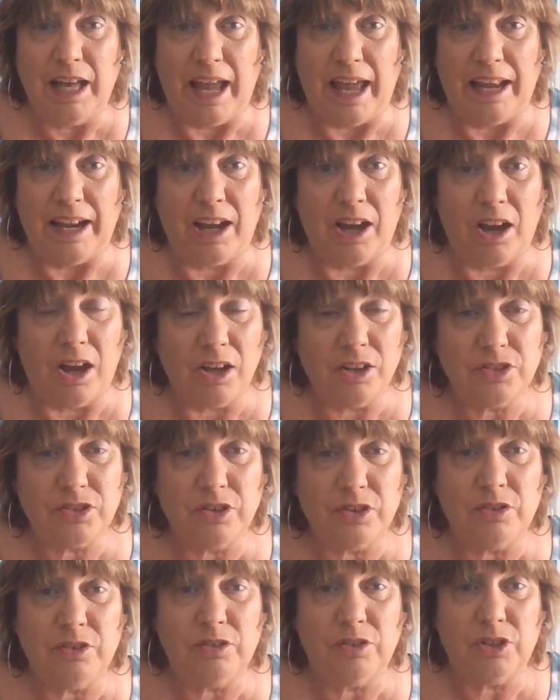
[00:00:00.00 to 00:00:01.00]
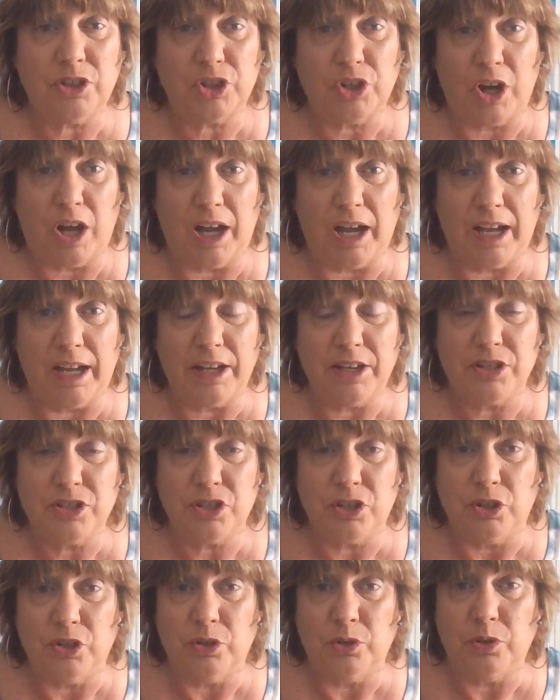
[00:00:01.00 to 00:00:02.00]
And I also try
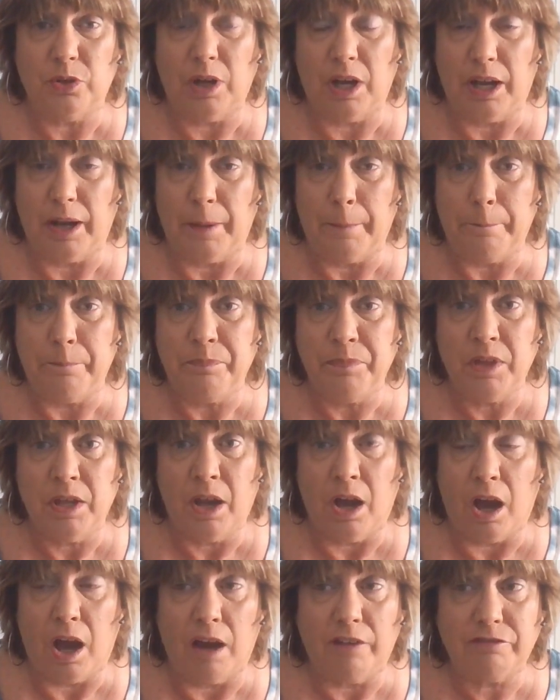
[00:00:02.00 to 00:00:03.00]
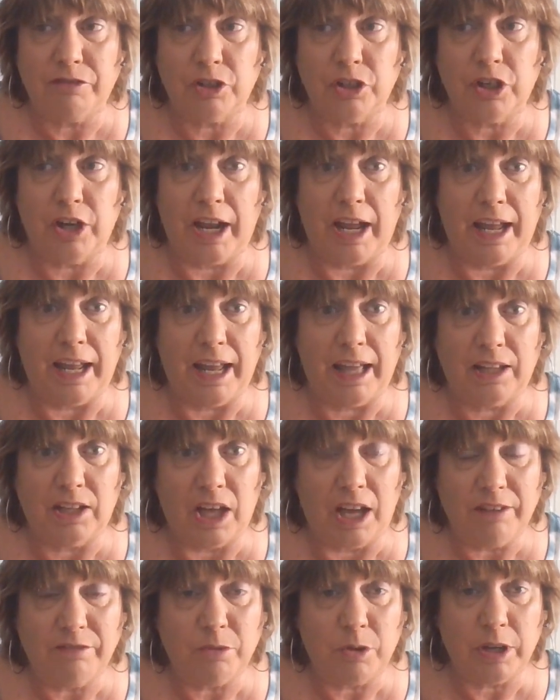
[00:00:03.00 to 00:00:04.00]
to um, offer a
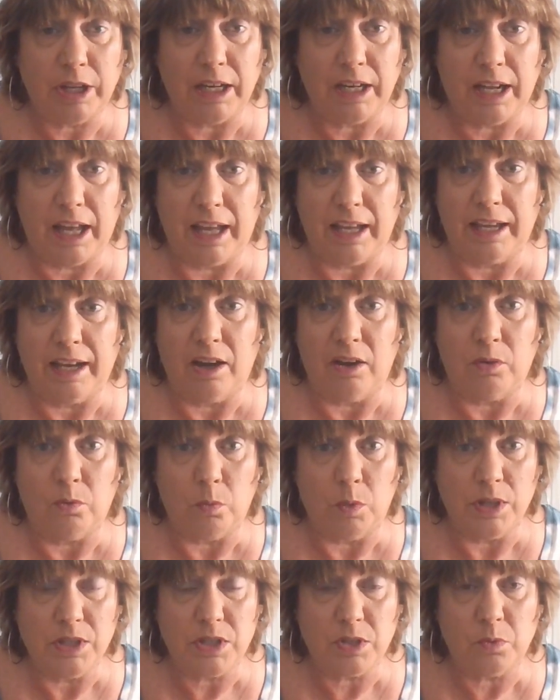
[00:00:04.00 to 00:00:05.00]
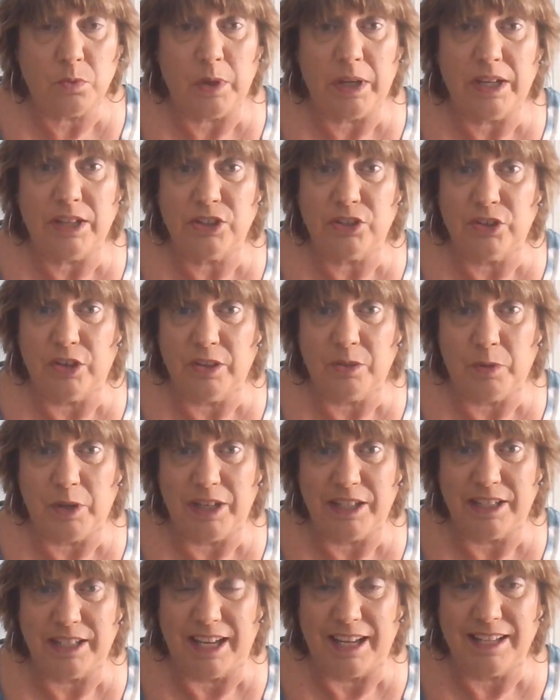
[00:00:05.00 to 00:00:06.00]
live working hangout once a week during the
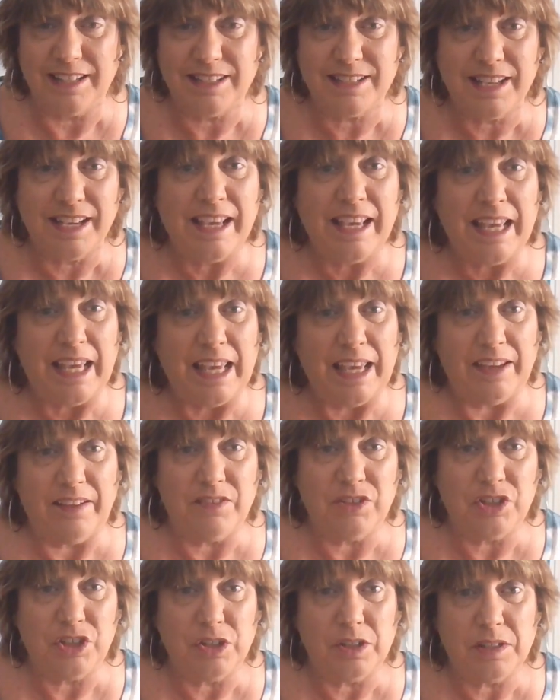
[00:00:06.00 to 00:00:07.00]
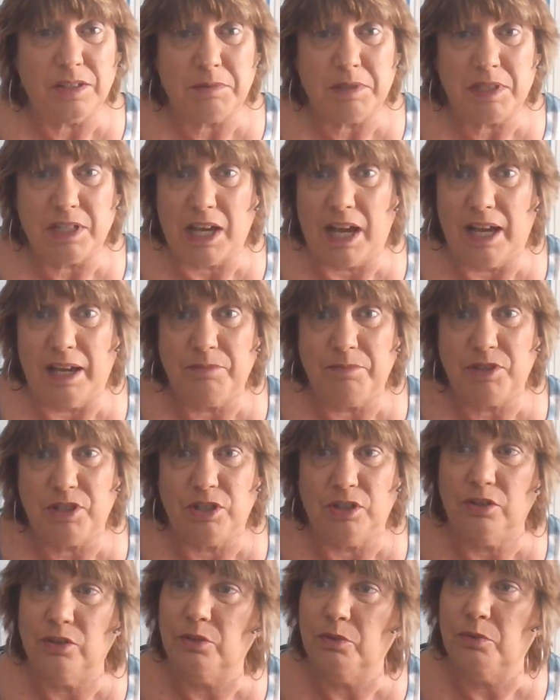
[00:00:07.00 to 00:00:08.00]
weekdays. It gives you time
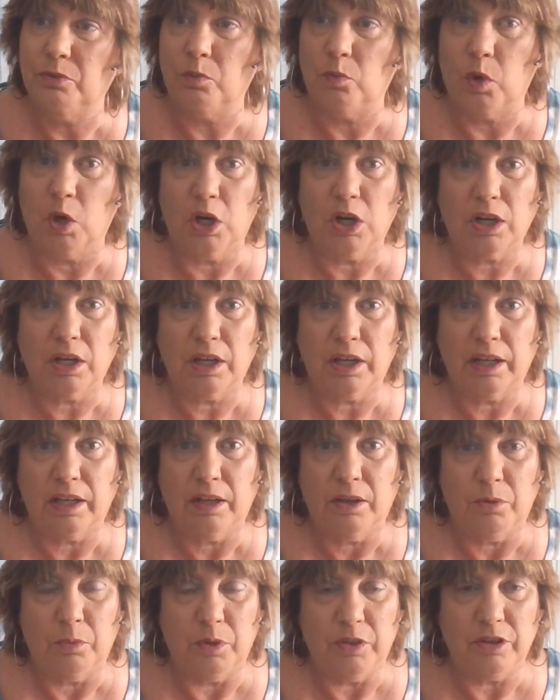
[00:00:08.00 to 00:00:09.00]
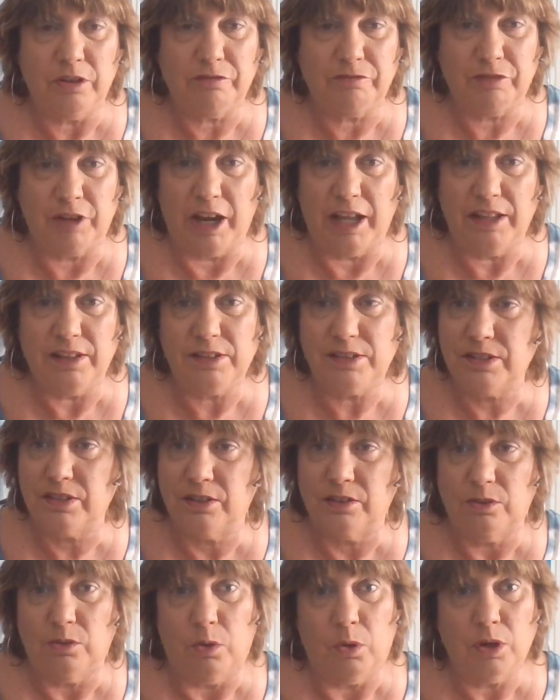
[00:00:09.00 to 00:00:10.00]
to work with your friends
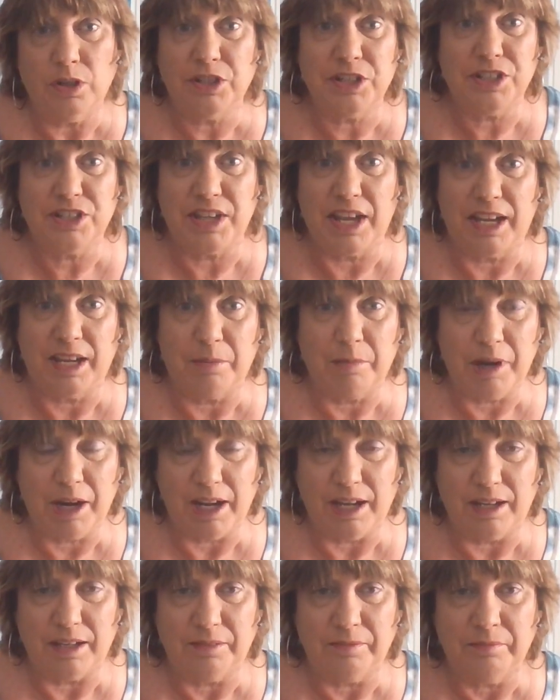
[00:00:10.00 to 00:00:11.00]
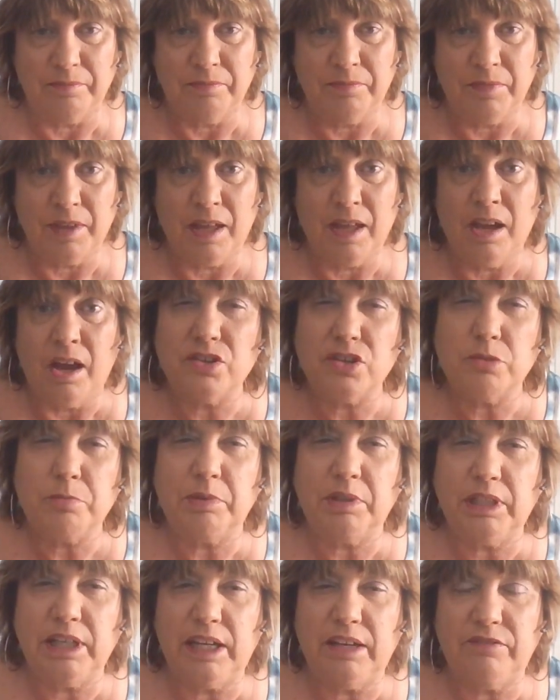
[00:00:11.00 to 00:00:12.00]
or just take a break. Also
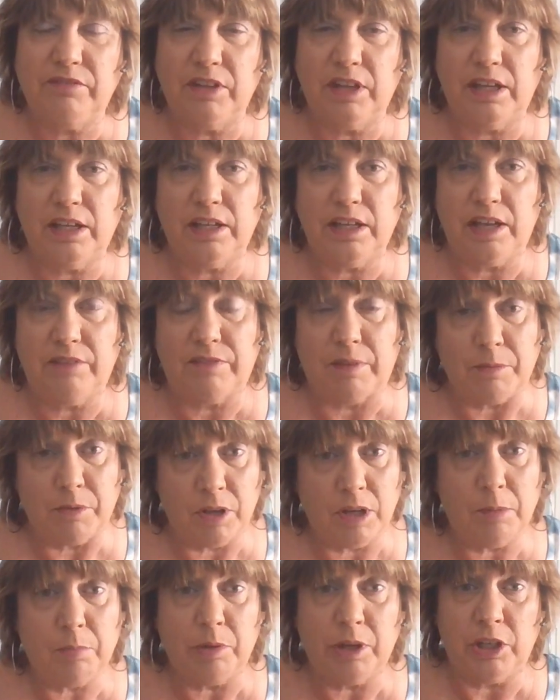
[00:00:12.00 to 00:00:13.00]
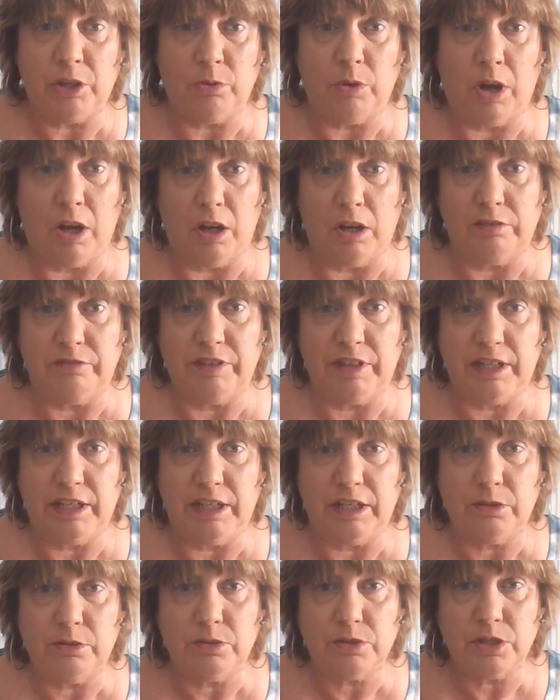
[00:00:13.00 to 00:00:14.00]
believe that if I'm going to bring you haul
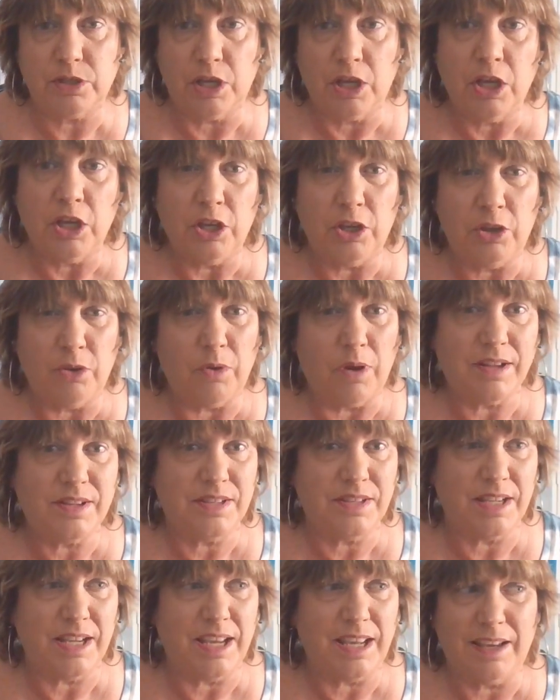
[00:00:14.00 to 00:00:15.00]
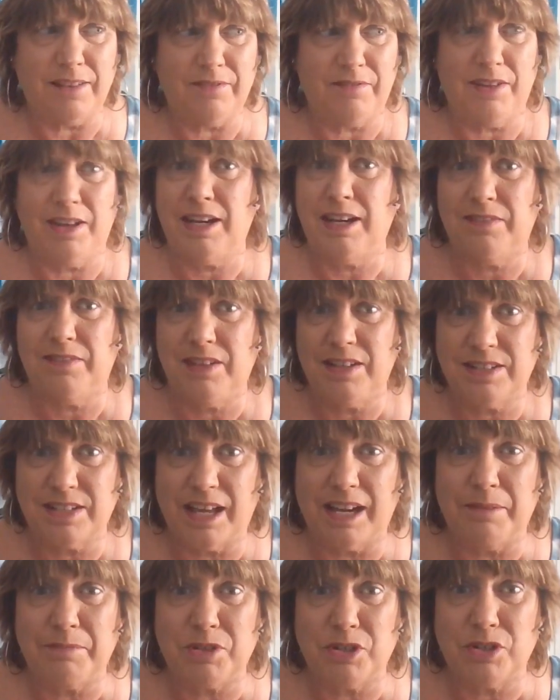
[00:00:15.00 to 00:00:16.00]
videos, you want to see if any of these
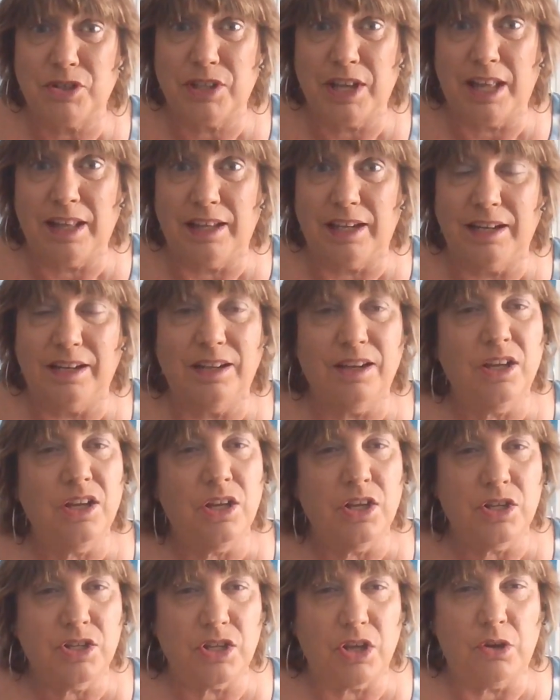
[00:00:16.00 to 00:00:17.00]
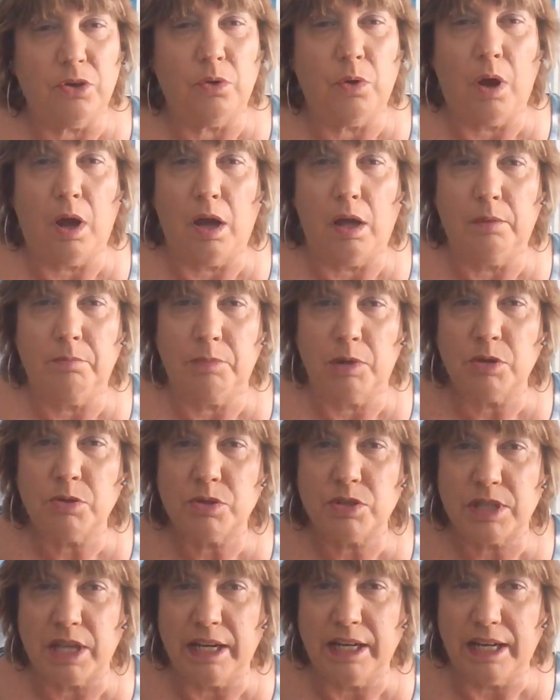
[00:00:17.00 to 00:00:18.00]
items are selling. So on
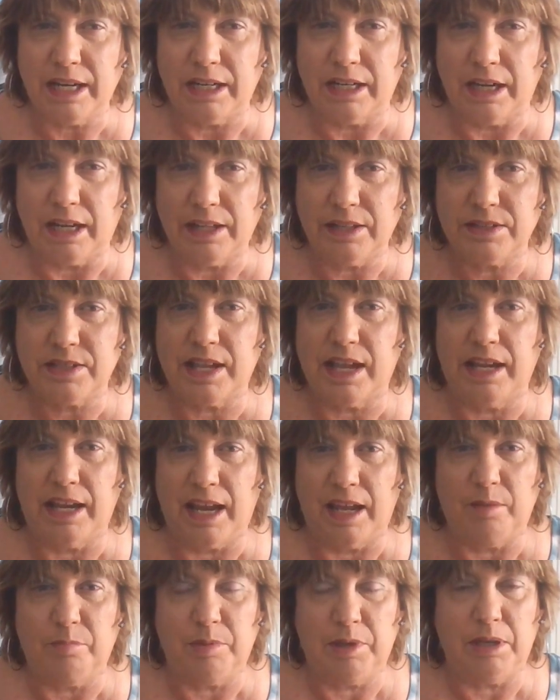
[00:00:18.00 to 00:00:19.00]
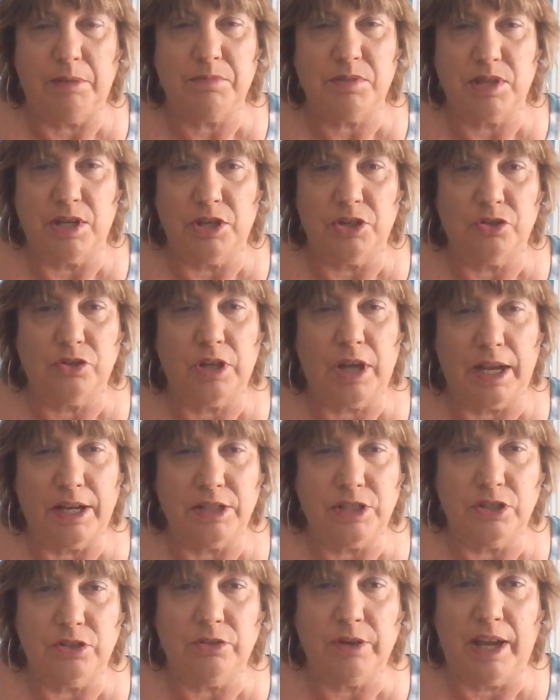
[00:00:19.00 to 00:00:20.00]
most Sunday nights at 8 p.m. Central, I
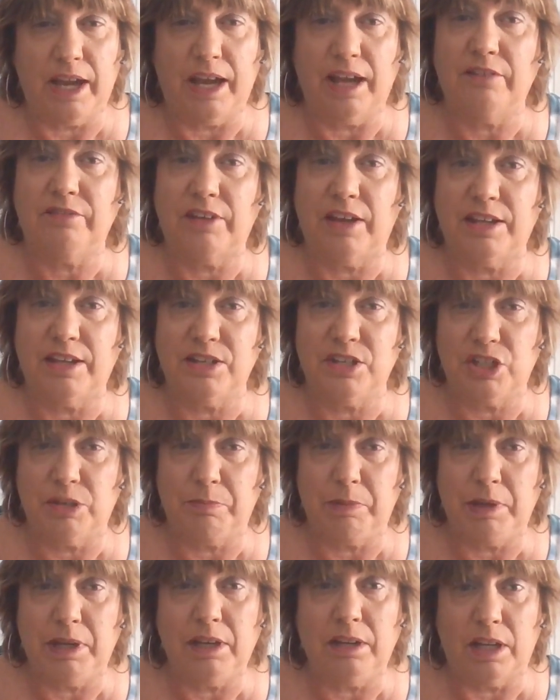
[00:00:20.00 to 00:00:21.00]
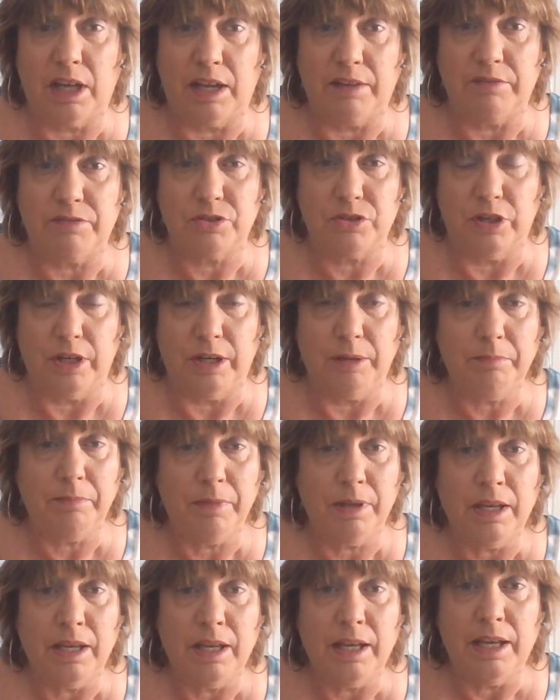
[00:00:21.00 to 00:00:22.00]
do have a shipping live stream
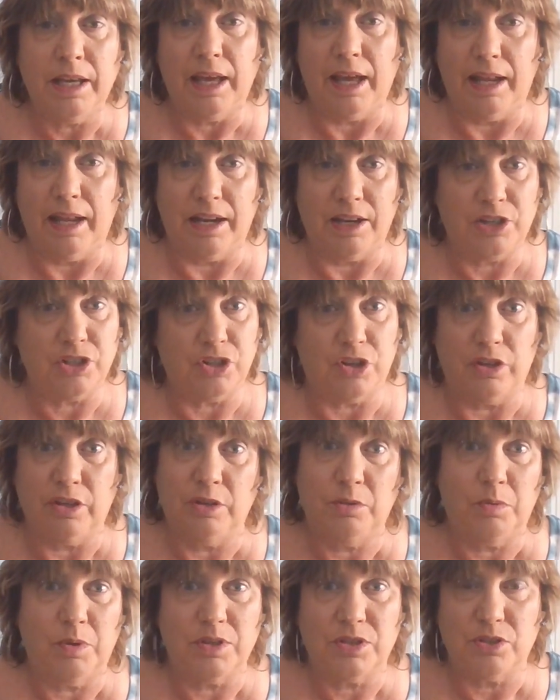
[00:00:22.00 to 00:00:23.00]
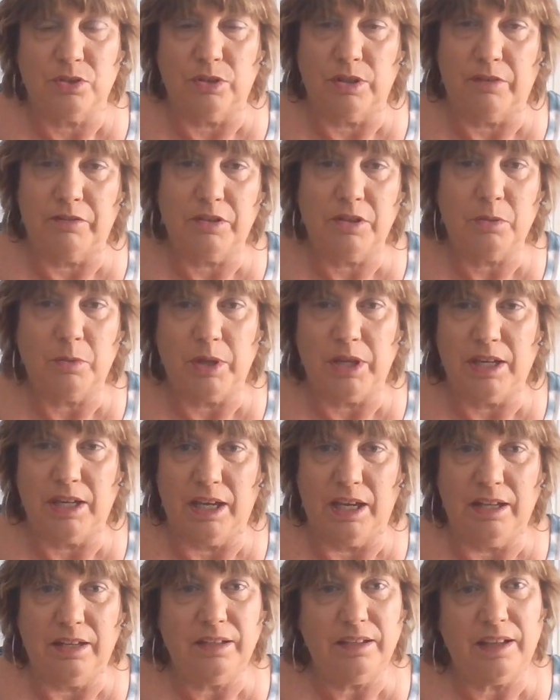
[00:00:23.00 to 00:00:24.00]
and I show you what sold over the
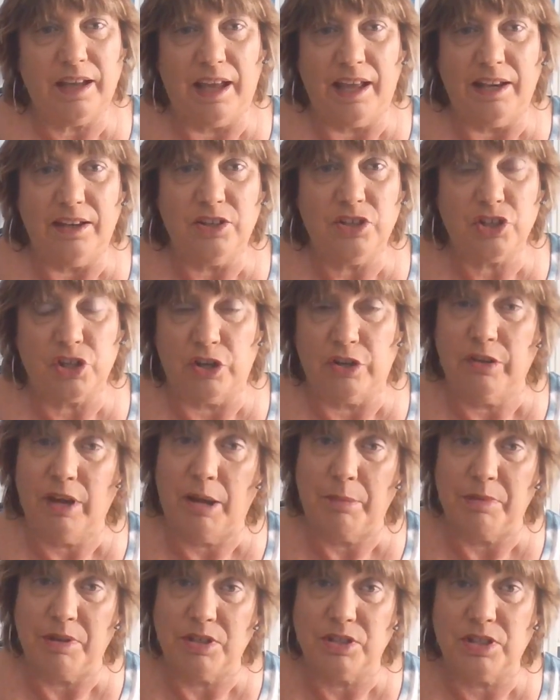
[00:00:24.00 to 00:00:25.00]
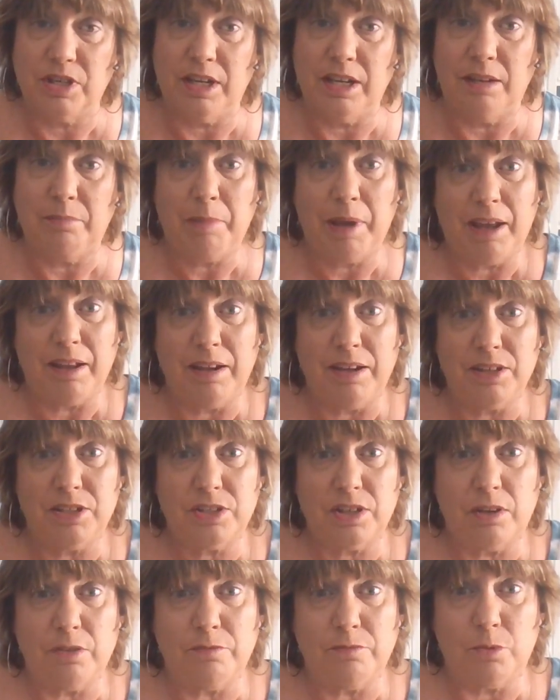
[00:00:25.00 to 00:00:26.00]
weekend and show you how much it, it
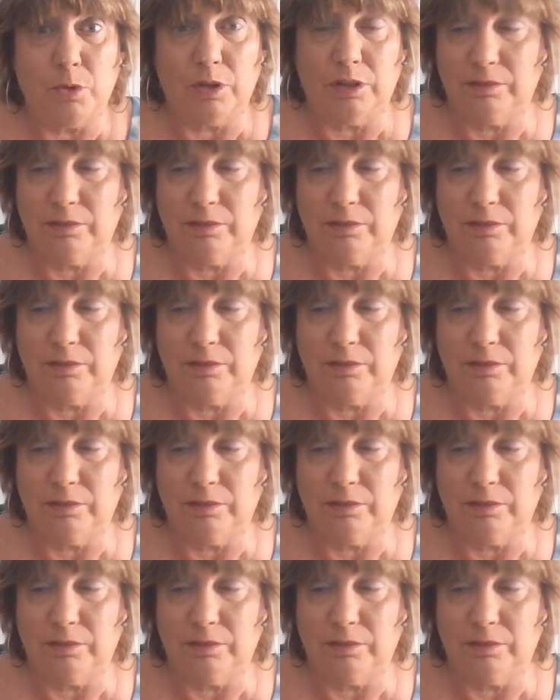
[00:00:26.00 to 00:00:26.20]
sold